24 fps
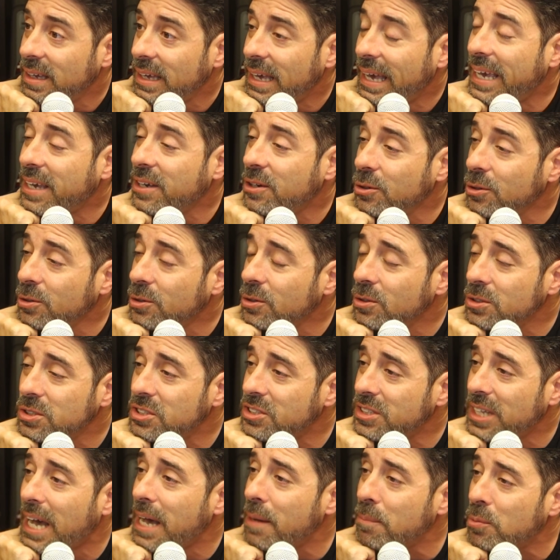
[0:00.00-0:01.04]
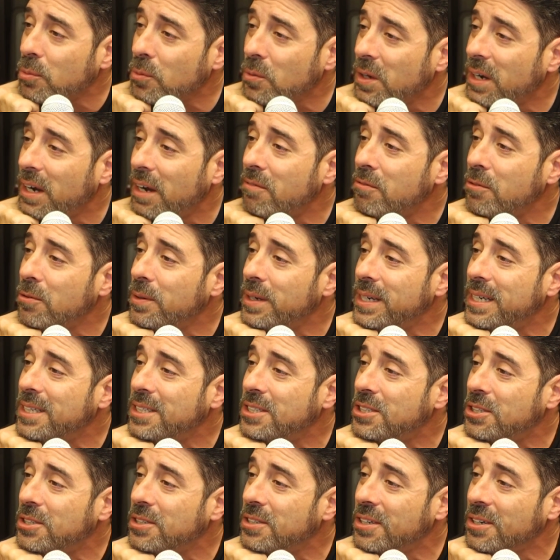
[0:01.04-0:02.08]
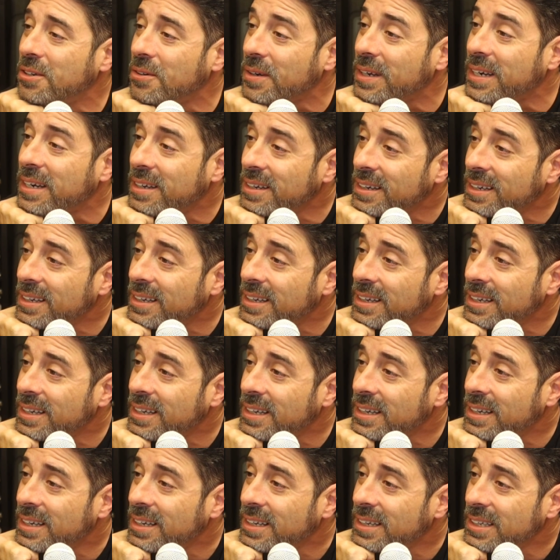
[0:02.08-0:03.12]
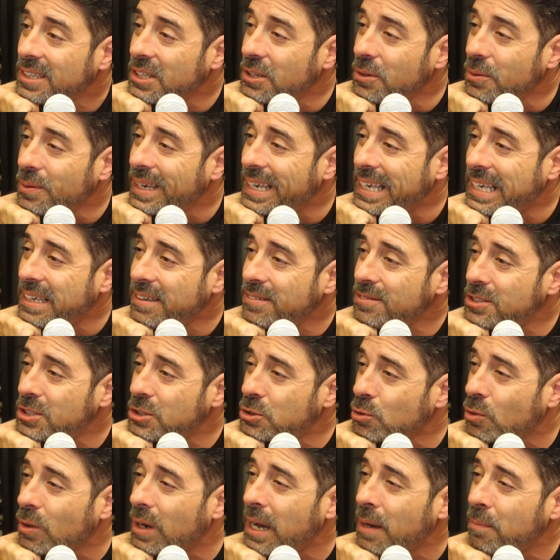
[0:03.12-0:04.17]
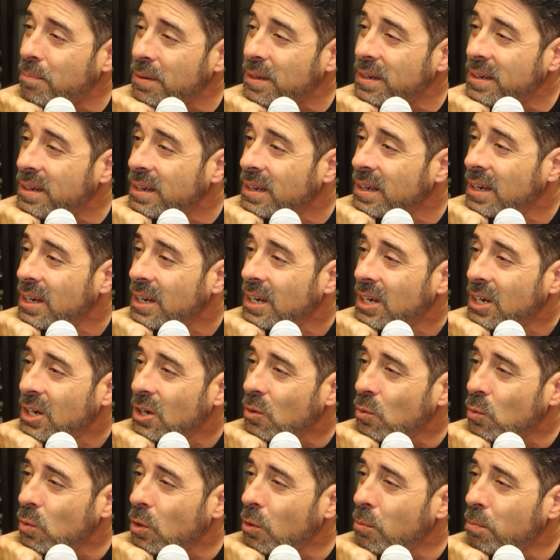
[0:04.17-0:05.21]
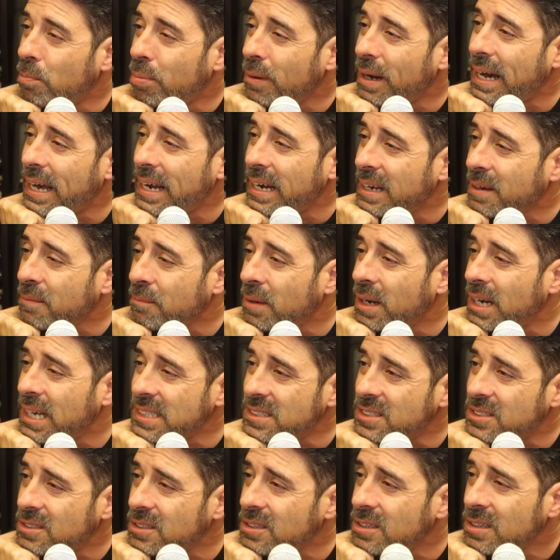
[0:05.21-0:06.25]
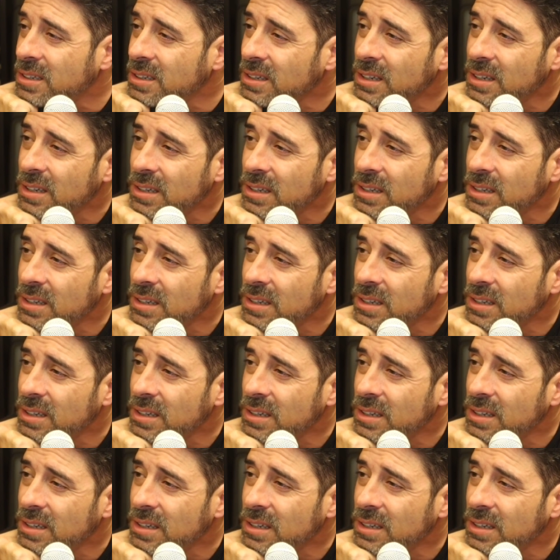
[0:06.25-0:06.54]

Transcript: Hey, Google, stop whatever it is you're doing. You eavesdropping robotic monster.